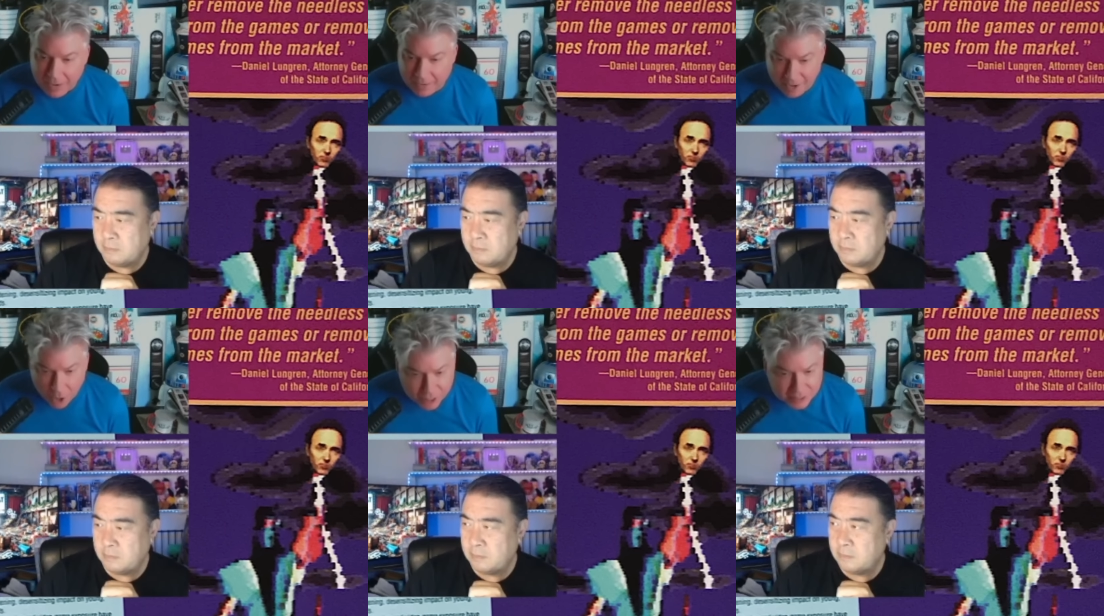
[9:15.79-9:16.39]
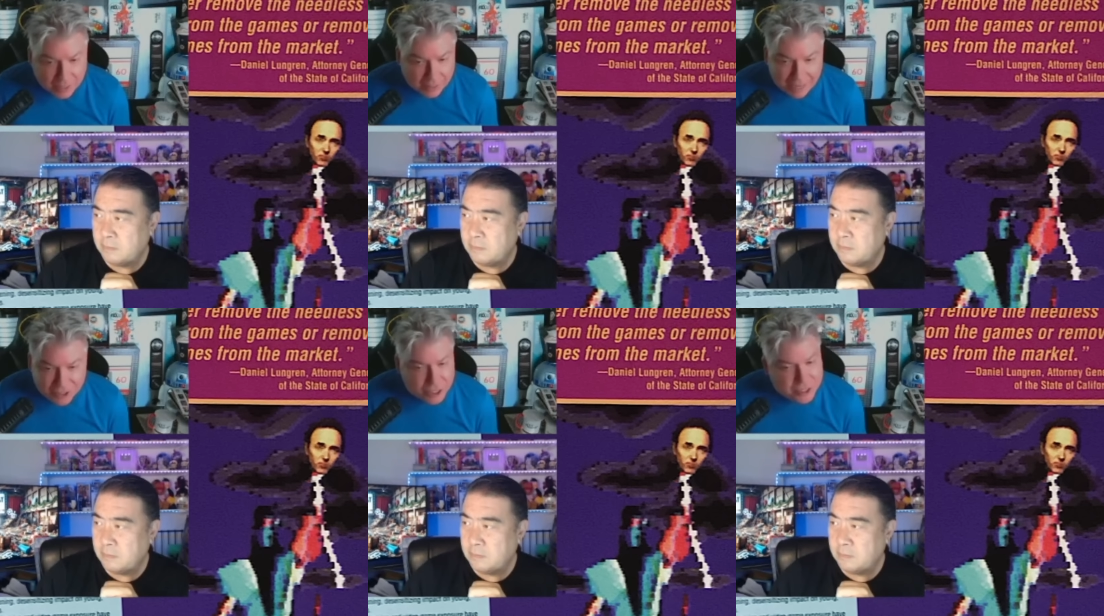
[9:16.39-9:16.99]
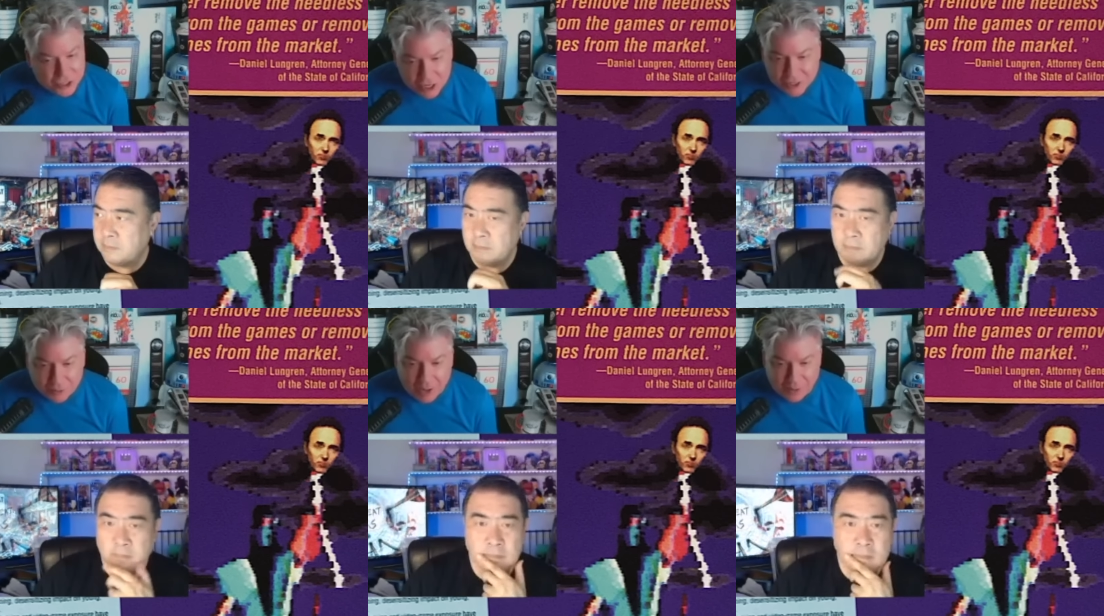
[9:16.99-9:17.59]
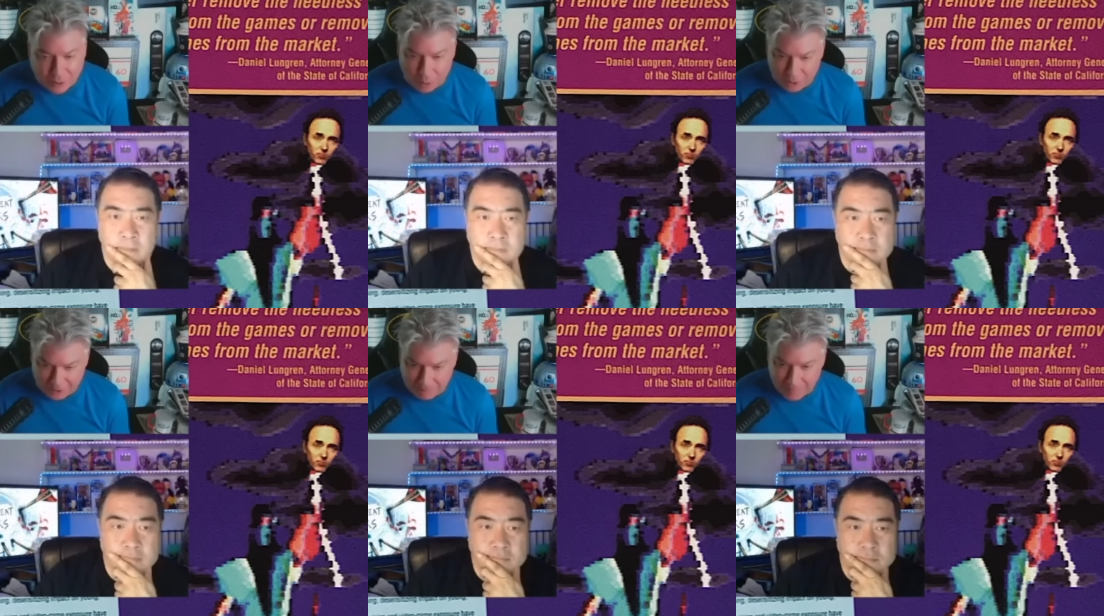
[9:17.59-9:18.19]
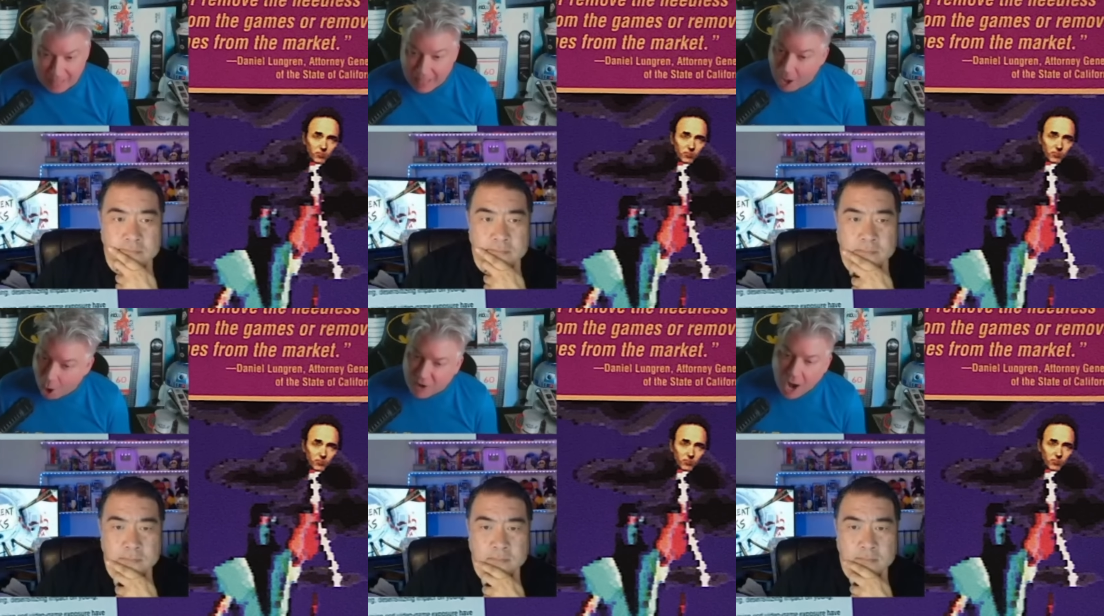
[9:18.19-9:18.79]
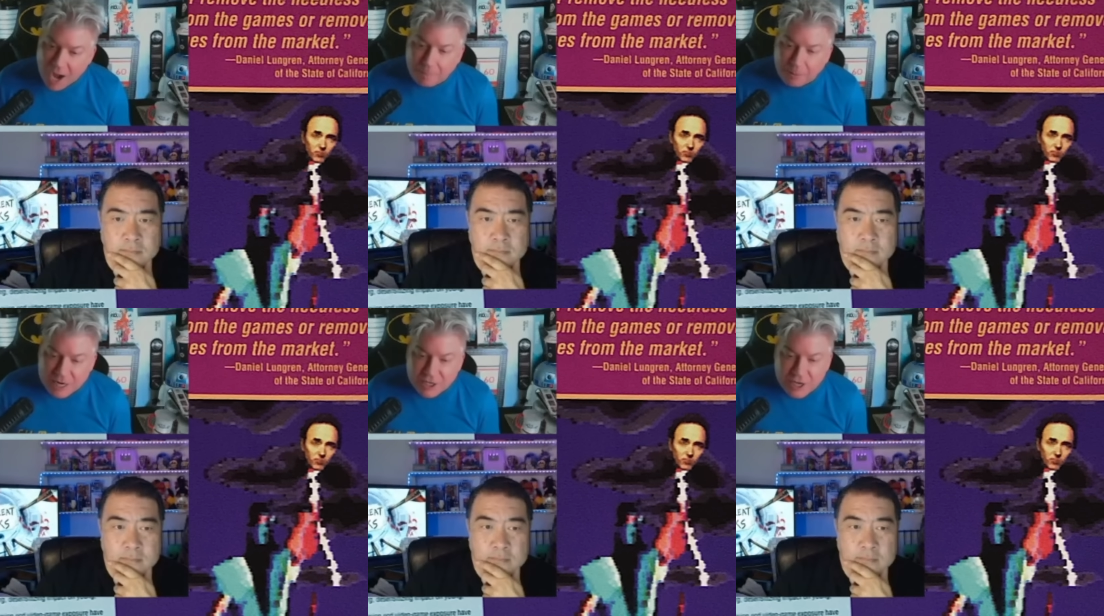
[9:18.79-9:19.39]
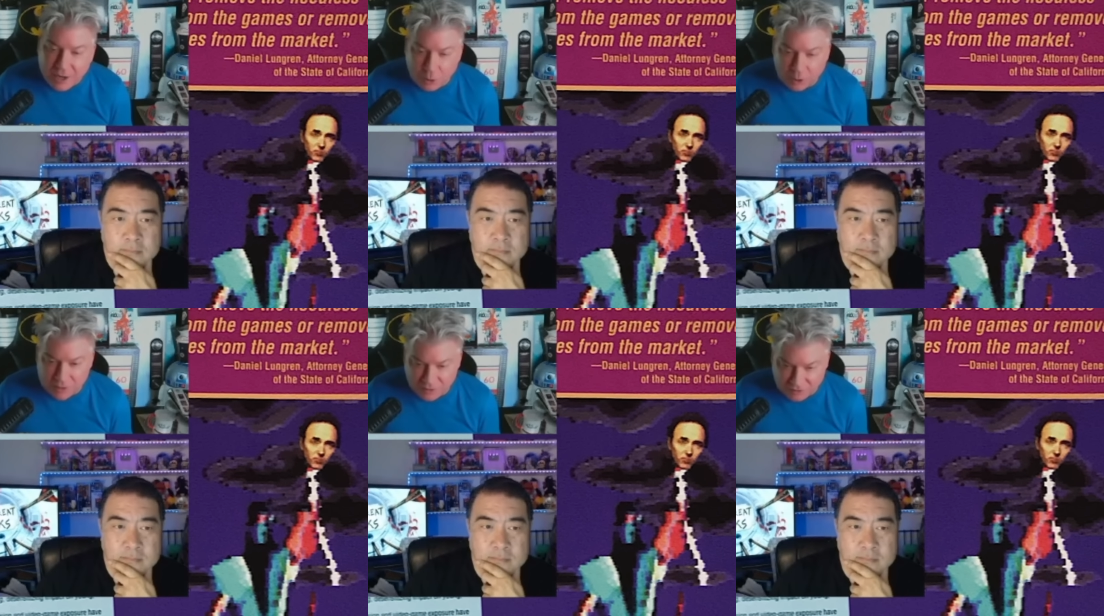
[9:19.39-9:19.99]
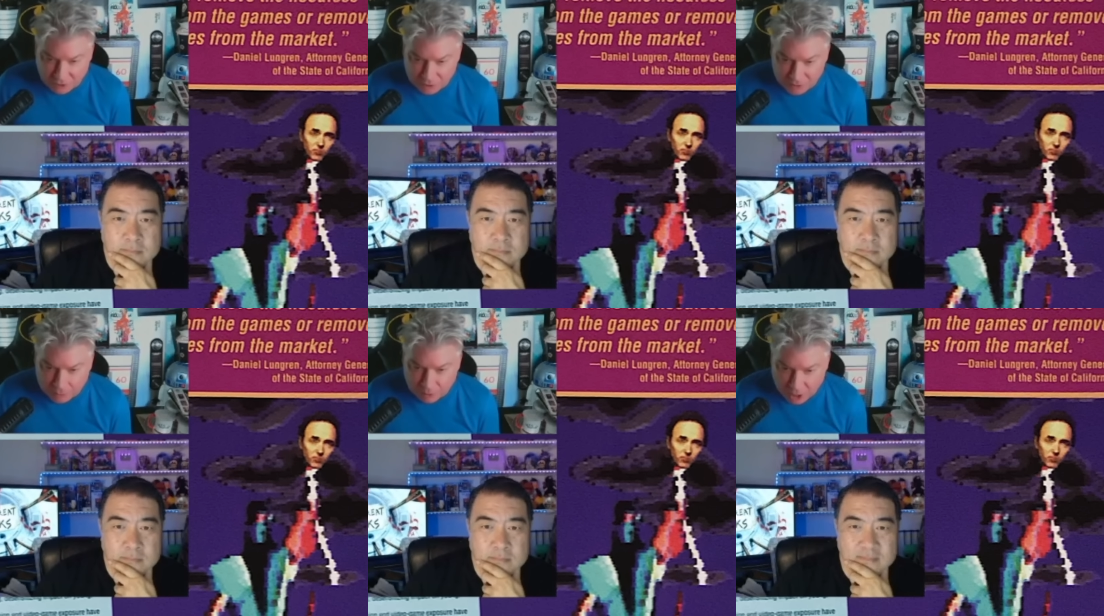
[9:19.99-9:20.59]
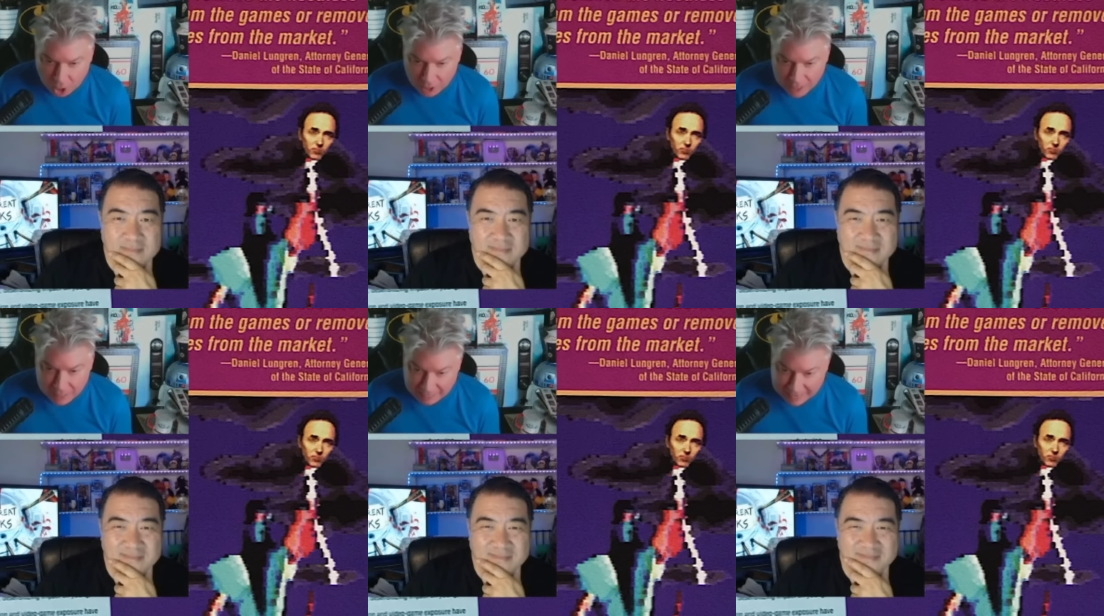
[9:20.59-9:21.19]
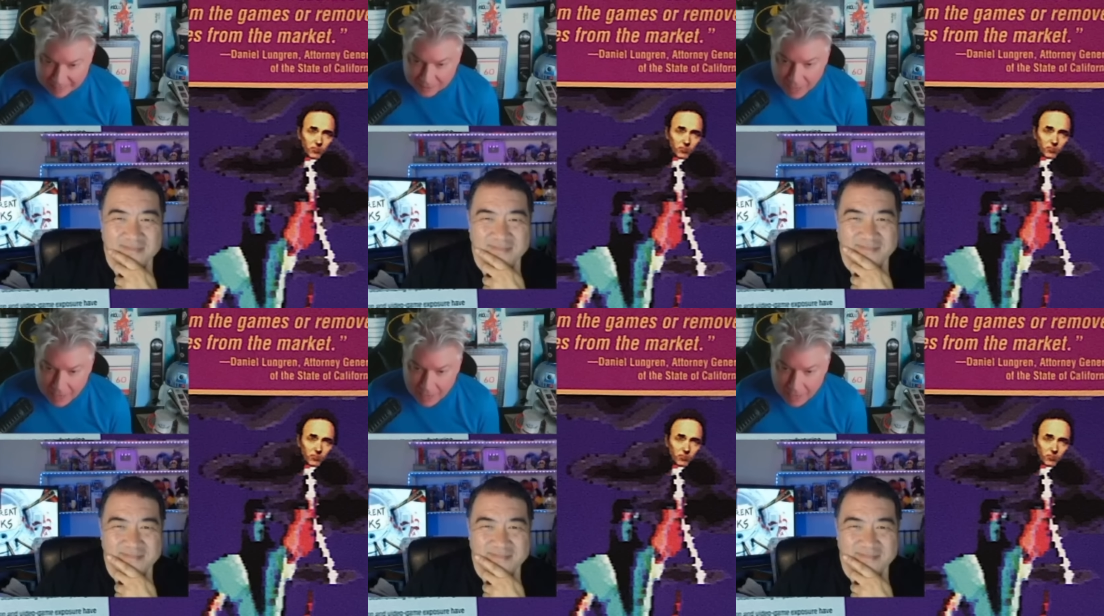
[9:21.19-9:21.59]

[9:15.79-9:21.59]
Speaker 1: And I notice an election is just around the corner. However, I appreciate your concerns regarding kids